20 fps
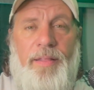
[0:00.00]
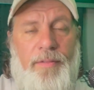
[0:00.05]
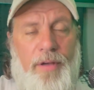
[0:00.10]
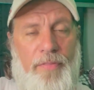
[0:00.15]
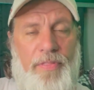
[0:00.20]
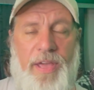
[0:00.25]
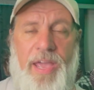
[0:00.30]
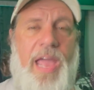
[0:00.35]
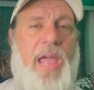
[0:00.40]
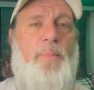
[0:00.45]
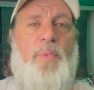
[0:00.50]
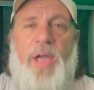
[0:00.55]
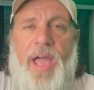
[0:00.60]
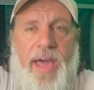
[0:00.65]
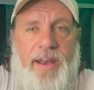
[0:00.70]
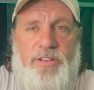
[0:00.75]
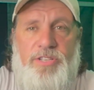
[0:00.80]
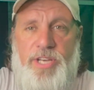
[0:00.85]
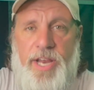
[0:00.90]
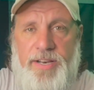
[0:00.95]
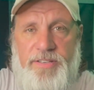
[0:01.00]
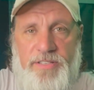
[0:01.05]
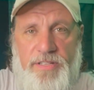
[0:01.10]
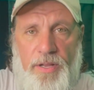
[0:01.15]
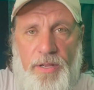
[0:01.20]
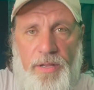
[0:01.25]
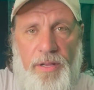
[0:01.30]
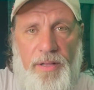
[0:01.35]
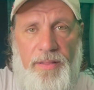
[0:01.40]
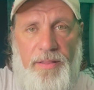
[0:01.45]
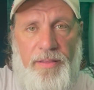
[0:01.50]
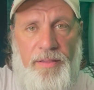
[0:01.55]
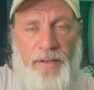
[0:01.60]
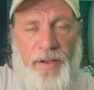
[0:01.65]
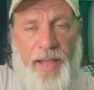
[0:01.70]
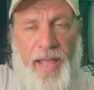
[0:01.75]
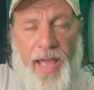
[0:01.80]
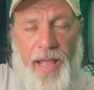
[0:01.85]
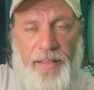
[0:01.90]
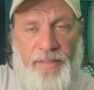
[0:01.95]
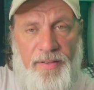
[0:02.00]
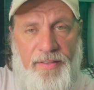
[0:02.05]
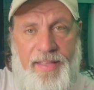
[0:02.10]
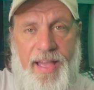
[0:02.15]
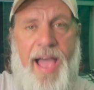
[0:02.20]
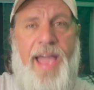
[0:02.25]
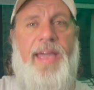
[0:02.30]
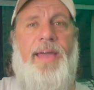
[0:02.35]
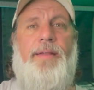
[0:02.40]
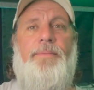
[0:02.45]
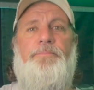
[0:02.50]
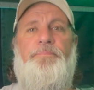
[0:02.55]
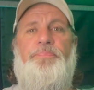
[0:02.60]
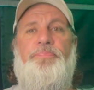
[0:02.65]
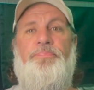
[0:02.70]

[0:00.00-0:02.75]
of the game we had a chance to to get to tie it.